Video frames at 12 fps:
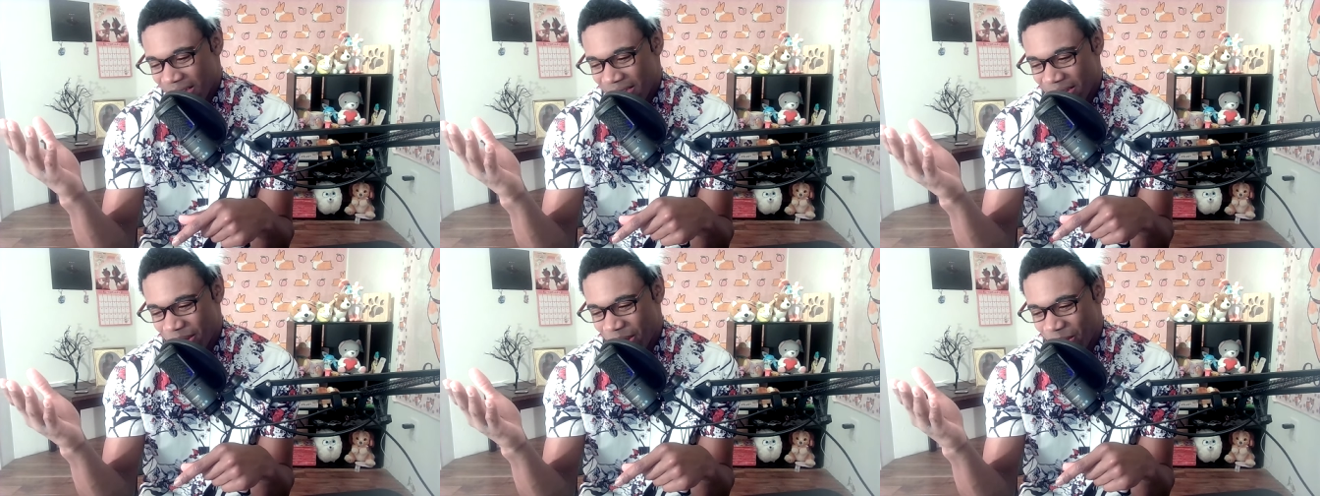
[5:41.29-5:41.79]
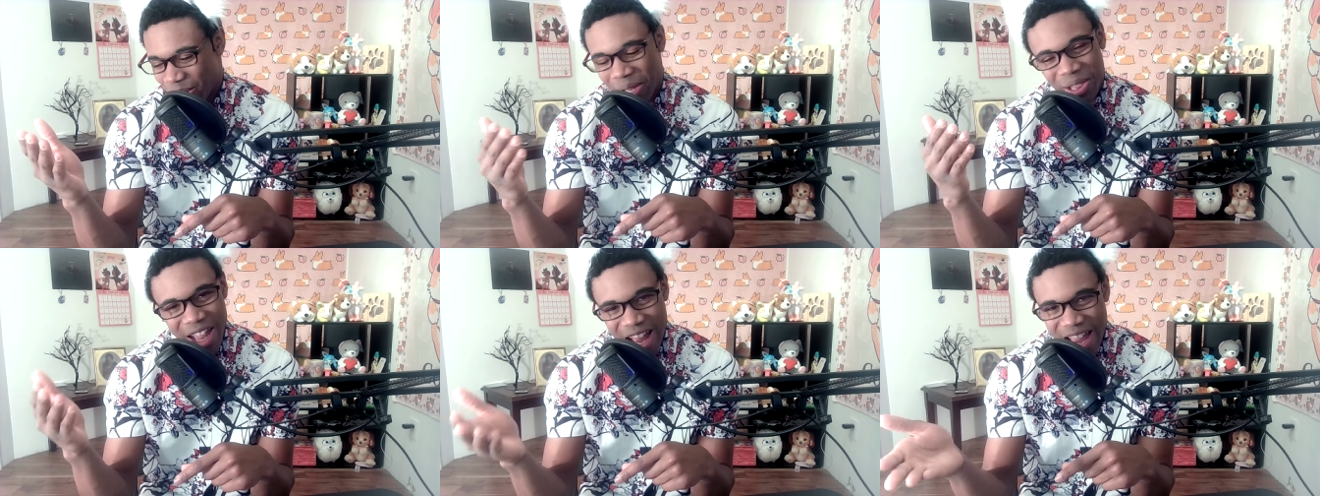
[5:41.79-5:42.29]
you know the
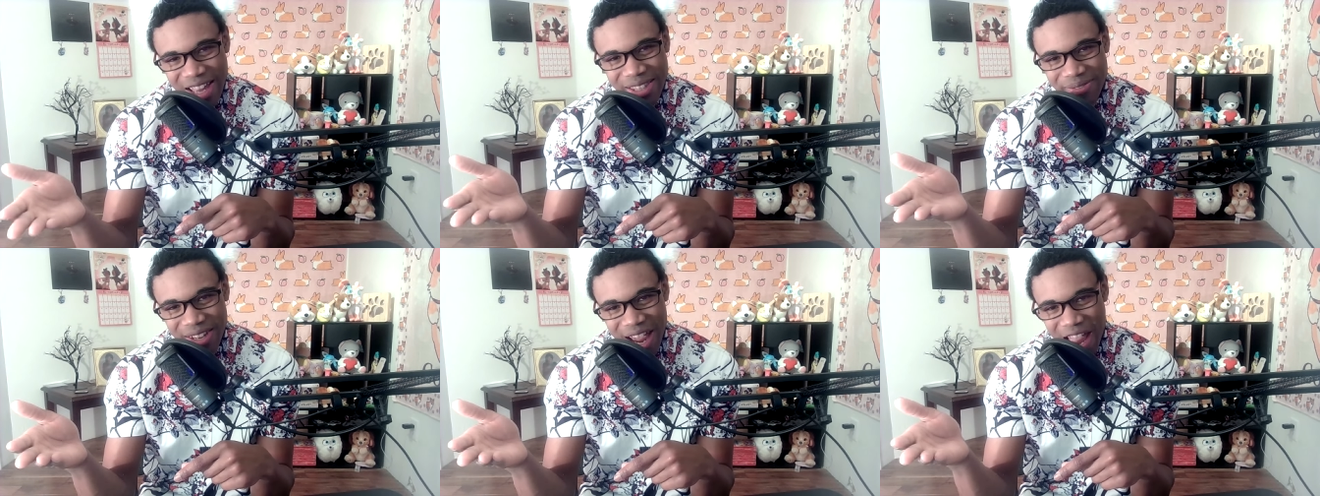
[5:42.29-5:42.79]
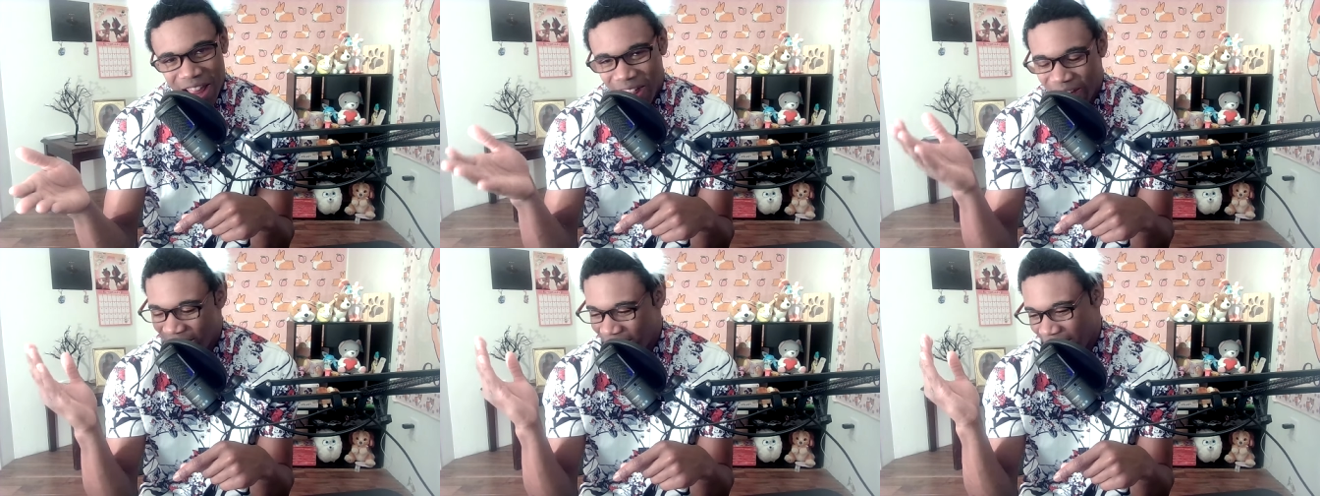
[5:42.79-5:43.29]
lines of
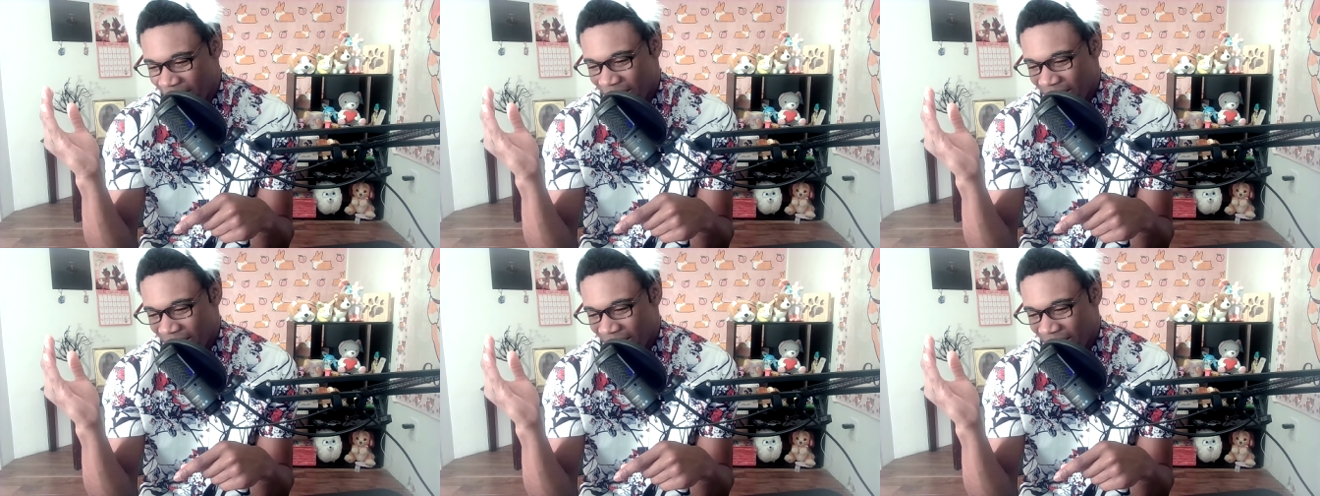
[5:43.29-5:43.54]
dialogue